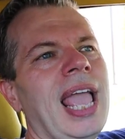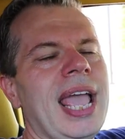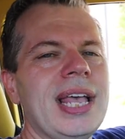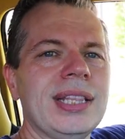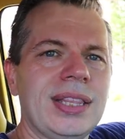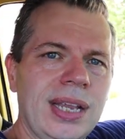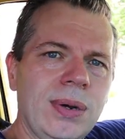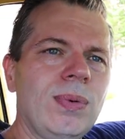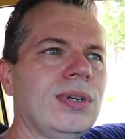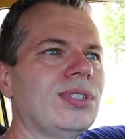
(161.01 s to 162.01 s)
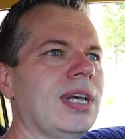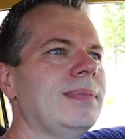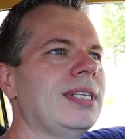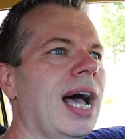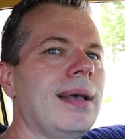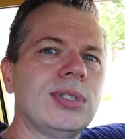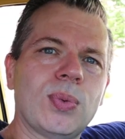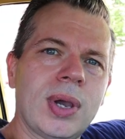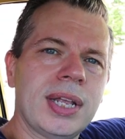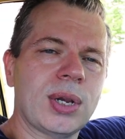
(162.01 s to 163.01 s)
And there were some times
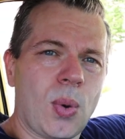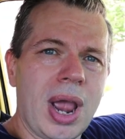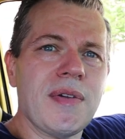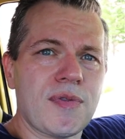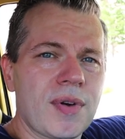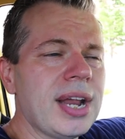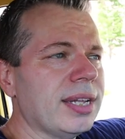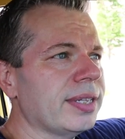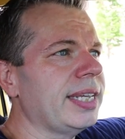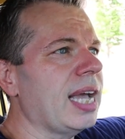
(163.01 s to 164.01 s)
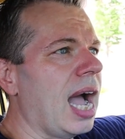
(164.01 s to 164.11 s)
when, quite frankly,